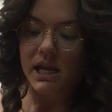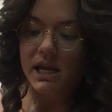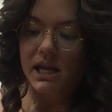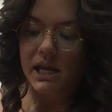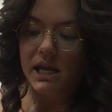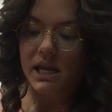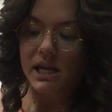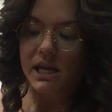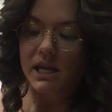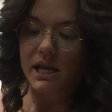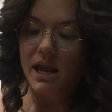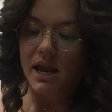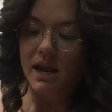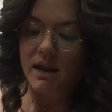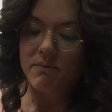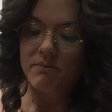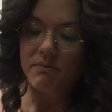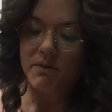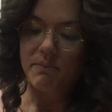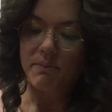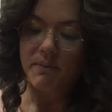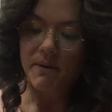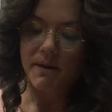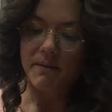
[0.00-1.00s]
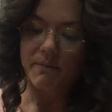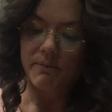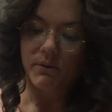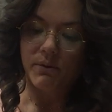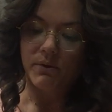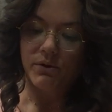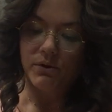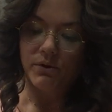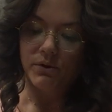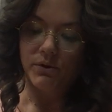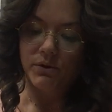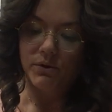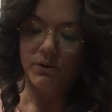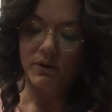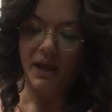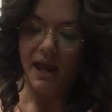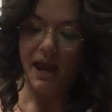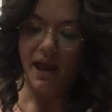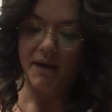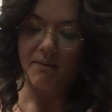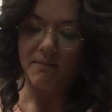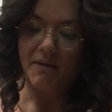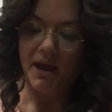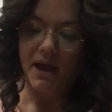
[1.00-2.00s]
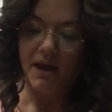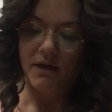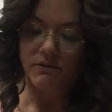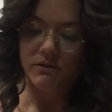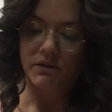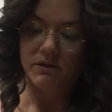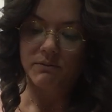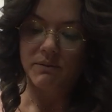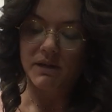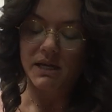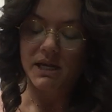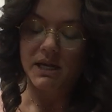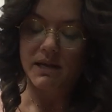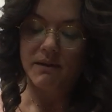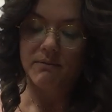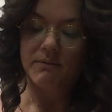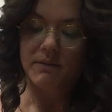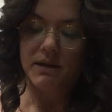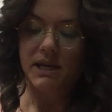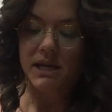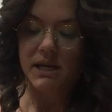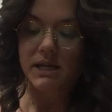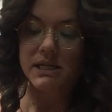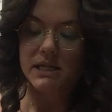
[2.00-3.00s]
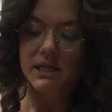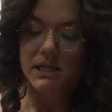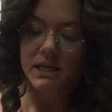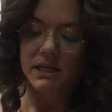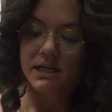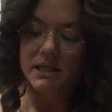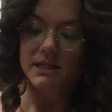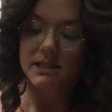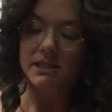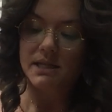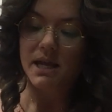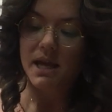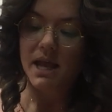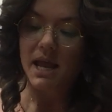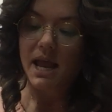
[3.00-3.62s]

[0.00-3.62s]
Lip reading: He named the people who came out to meet him Indians,